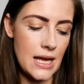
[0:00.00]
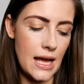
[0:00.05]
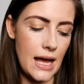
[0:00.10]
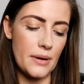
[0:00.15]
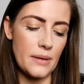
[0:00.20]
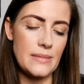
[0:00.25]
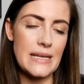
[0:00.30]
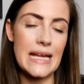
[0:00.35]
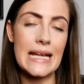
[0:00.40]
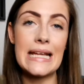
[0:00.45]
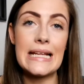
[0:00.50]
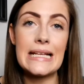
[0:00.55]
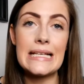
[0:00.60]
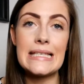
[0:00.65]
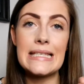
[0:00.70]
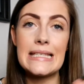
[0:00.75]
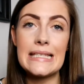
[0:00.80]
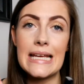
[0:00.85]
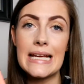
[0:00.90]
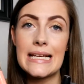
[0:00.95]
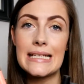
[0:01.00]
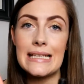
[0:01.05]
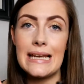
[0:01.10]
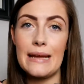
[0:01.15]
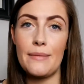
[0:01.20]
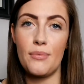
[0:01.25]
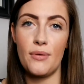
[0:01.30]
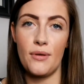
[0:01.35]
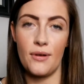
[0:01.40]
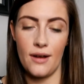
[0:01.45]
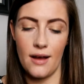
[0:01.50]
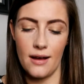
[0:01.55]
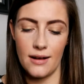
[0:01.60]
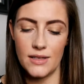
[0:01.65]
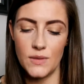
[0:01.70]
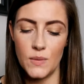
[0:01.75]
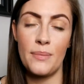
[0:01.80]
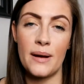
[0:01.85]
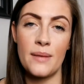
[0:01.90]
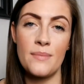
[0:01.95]
But I'm taking 6 lip
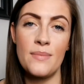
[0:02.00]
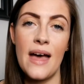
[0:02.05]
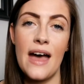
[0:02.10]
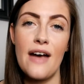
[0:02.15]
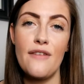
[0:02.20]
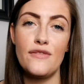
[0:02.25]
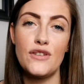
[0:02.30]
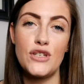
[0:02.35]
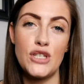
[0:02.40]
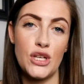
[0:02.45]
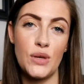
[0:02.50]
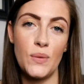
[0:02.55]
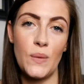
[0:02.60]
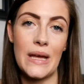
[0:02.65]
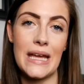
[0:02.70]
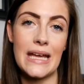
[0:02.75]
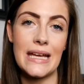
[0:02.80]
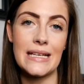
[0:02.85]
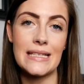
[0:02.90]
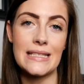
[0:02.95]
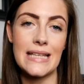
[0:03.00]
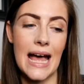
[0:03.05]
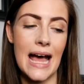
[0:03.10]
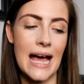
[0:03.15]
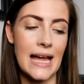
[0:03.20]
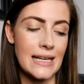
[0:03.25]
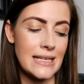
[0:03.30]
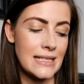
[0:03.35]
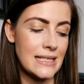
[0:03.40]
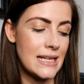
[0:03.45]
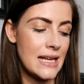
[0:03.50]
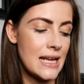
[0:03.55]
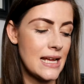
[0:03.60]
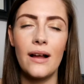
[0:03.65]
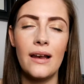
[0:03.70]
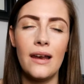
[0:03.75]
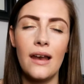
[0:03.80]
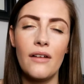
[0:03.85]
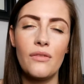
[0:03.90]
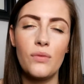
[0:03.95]
products, but I'm there for 2 weeks and
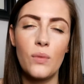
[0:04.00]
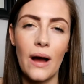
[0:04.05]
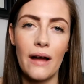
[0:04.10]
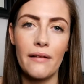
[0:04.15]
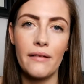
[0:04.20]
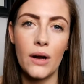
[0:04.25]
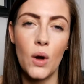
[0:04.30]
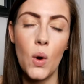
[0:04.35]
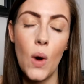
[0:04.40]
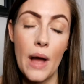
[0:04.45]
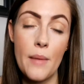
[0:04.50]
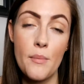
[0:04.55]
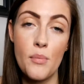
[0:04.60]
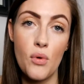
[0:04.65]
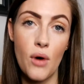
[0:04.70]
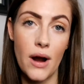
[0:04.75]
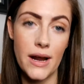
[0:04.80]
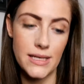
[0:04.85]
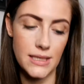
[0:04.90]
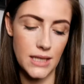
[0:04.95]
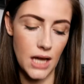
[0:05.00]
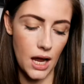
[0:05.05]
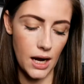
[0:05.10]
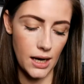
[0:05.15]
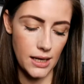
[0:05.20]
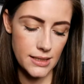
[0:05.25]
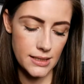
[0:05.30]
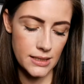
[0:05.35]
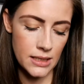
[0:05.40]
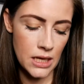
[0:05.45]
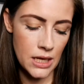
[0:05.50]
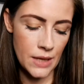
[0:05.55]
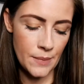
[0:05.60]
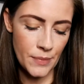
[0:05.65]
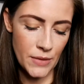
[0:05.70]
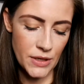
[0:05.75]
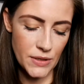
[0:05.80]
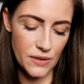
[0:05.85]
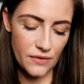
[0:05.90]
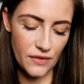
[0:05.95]
I love wearing quite bright colours.
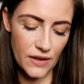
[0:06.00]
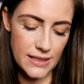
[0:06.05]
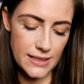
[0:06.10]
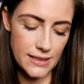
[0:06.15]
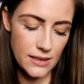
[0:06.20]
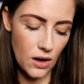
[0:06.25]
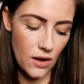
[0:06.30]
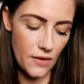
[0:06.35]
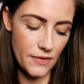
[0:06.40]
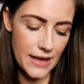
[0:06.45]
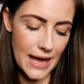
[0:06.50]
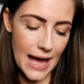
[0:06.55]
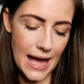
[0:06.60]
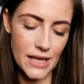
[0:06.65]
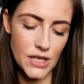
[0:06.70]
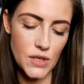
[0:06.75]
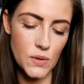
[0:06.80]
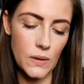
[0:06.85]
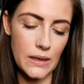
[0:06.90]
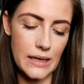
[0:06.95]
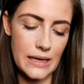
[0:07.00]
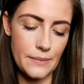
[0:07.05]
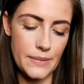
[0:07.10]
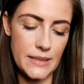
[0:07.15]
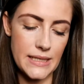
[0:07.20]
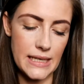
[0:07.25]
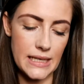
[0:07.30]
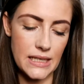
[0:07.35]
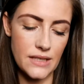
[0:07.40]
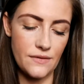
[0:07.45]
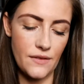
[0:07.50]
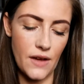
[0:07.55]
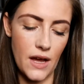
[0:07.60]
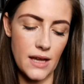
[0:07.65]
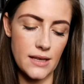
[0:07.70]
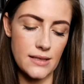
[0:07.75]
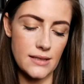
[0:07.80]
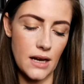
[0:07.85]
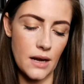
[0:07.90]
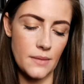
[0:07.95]
So if I start on the actual lipsticks
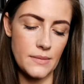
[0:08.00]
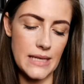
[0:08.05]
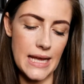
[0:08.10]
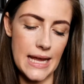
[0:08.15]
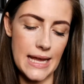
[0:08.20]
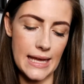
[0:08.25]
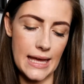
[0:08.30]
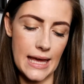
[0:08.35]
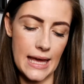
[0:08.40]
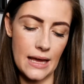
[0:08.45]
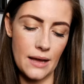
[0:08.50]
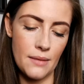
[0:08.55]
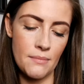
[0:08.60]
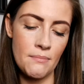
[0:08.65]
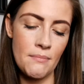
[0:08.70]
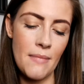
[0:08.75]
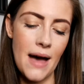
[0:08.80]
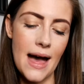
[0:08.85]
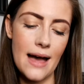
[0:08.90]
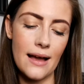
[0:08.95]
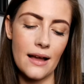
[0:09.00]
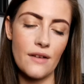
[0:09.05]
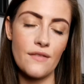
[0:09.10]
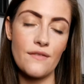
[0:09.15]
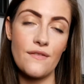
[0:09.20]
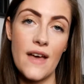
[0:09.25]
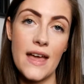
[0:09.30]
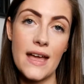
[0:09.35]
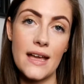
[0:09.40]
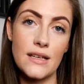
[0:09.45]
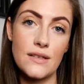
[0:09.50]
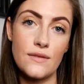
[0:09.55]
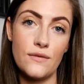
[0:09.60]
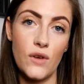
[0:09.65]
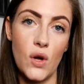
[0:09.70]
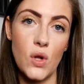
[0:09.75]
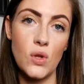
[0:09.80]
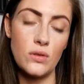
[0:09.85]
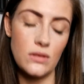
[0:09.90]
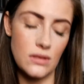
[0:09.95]
first, I'm taking MAC Vegas
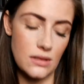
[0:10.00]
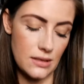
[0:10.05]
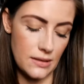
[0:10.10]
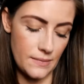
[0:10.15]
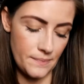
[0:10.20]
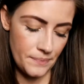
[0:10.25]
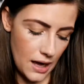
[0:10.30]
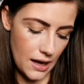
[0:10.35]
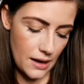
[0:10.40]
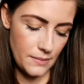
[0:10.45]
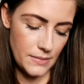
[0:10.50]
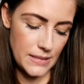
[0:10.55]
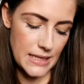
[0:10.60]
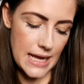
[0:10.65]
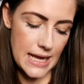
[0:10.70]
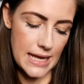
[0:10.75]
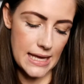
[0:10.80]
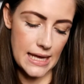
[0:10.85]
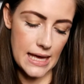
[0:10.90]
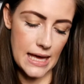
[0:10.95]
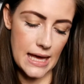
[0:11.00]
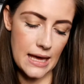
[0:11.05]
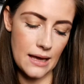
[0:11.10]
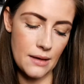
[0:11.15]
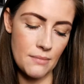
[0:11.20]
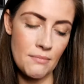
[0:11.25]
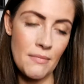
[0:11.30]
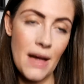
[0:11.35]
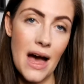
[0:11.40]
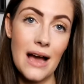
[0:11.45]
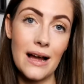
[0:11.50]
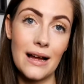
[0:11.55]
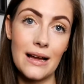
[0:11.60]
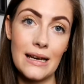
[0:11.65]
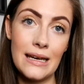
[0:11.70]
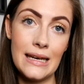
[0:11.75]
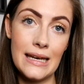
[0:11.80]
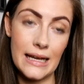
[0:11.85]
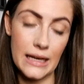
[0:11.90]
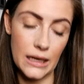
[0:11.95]
Vault, I'm taking MAC
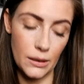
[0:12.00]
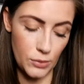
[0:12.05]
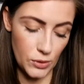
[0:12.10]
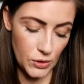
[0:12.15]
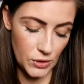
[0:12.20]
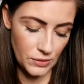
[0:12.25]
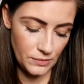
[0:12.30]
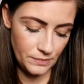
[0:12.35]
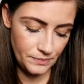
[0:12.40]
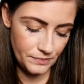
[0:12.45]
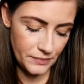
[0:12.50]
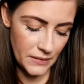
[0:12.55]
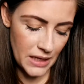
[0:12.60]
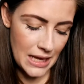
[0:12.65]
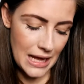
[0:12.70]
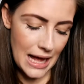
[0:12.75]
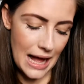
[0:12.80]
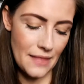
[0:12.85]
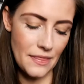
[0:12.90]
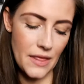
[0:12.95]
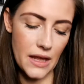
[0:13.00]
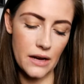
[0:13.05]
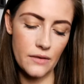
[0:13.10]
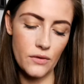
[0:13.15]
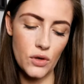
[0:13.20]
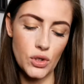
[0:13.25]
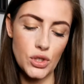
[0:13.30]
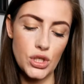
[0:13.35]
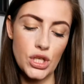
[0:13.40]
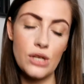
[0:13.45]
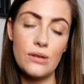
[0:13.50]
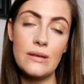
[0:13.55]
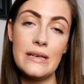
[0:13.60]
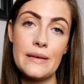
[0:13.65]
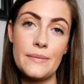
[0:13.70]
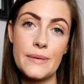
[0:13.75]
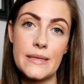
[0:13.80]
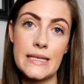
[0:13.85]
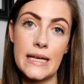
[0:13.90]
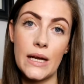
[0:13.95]
Lickable, and then I've got 2
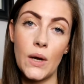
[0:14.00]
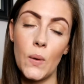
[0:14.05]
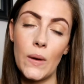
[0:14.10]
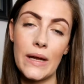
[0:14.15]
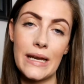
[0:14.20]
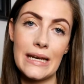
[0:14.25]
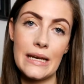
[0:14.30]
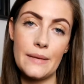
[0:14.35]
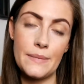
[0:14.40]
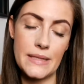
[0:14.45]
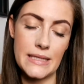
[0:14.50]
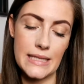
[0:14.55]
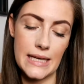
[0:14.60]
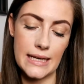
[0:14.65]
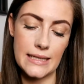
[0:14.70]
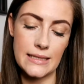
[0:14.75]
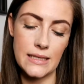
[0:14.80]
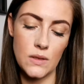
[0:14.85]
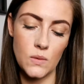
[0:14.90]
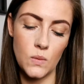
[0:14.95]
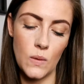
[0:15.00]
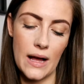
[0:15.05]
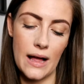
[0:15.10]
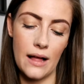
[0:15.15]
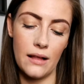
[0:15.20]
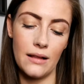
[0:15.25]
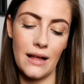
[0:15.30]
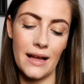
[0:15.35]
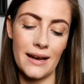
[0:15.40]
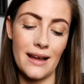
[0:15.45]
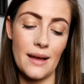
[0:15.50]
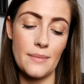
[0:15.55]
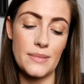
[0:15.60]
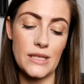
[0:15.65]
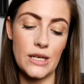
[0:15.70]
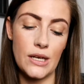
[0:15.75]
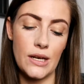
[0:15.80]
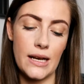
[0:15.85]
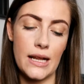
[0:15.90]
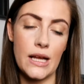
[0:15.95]
Lipstick Queen lipsticks as well, and I
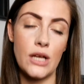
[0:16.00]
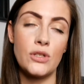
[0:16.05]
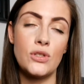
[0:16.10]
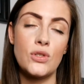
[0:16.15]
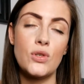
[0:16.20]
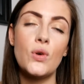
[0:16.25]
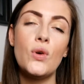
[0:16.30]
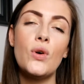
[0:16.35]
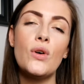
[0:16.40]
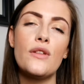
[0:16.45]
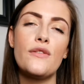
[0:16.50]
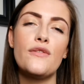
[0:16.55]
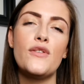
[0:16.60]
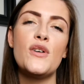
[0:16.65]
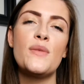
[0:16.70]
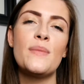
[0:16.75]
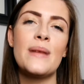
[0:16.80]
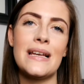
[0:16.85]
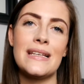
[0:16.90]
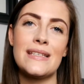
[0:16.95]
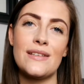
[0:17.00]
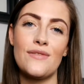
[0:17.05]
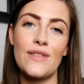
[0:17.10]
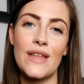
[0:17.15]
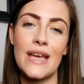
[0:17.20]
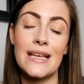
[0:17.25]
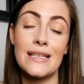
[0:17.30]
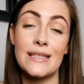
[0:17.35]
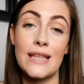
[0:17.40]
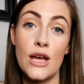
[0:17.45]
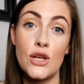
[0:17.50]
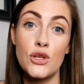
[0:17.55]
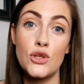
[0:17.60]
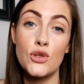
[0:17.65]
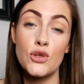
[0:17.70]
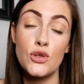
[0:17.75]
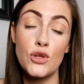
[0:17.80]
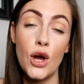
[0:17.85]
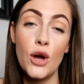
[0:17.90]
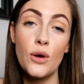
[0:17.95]
absolutely adore the formulas of these. They're
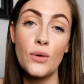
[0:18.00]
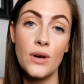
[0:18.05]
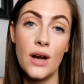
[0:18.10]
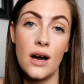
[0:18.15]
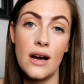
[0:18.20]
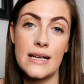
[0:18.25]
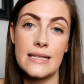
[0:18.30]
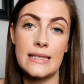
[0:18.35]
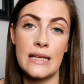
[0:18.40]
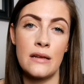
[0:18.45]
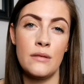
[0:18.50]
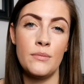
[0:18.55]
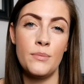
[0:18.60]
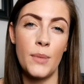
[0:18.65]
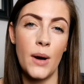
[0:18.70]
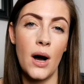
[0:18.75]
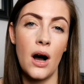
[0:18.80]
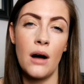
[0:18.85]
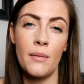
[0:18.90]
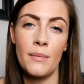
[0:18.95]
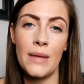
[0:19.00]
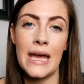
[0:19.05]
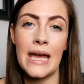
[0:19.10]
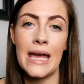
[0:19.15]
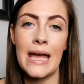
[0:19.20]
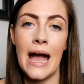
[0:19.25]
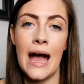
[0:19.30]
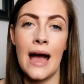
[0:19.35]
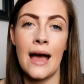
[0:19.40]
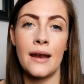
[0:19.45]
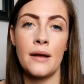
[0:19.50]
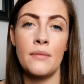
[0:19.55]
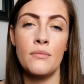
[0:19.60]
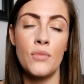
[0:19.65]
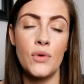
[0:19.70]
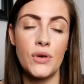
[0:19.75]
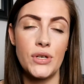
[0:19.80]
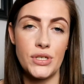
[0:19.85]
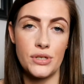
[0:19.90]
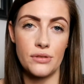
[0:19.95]
so nice and balmy and
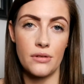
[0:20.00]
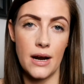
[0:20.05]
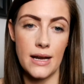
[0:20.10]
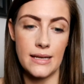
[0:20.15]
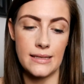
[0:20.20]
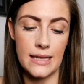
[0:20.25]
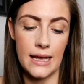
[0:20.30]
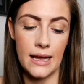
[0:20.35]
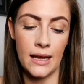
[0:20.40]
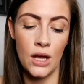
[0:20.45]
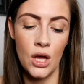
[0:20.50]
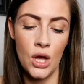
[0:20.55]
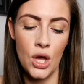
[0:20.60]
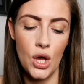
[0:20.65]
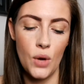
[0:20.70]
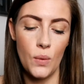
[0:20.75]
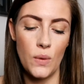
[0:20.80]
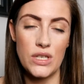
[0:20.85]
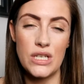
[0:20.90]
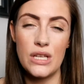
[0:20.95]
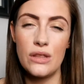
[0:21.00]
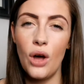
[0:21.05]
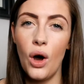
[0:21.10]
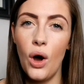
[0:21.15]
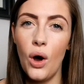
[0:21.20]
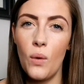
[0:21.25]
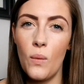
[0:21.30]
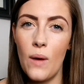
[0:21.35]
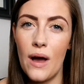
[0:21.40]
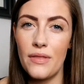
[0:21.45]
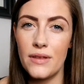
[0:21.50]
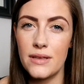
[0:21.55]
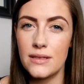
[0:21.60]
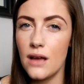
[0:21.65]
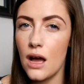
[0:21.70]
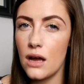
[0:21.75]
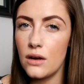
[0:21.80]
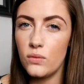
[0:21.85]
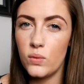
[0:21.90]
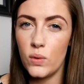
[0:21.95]
moisturising, which in the hot weather is
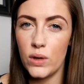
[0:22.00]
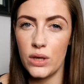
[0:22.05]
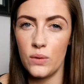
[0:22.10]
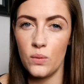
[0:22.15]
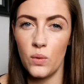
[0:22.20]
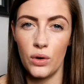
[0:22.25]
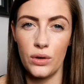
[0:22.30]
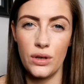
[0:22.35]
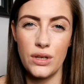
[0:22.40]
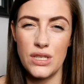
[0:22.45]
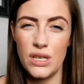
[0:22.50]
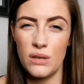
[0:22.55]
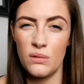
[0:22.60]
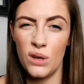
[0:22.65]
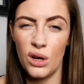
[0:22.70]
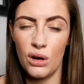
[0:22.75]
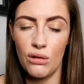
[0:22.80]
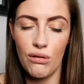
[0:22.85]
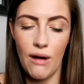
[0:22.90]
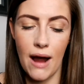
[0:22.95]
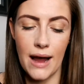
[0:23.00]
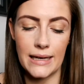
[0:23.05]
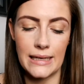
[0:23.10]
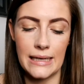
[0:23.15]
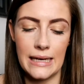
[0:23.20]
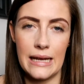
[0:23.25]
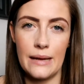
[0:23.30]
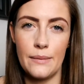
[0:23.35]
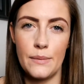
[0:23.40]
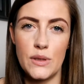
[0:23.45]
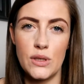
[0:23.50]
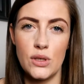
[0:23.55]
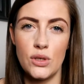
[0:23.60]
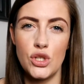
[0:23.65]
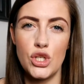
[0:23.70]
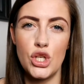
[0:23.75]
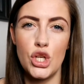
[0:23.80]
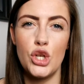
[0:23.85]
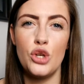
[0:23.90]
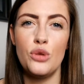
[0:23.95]
kind of what you want. You don't want cracked lips and
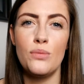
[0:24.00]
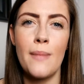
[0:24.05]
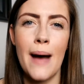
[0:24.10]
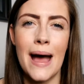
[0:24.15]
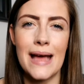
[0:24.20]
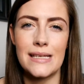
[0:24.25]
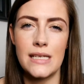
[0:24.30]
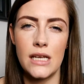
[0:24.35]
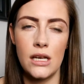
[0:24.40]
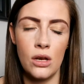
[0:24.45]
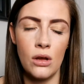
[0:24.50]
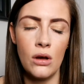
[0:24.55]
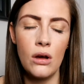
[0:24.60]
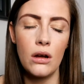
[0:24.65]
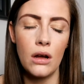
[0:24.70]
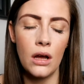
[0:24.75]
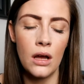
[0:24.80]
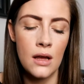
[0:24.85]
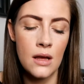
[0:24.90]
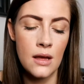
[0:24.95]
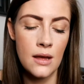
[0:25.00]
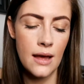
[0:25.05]
too matte a look.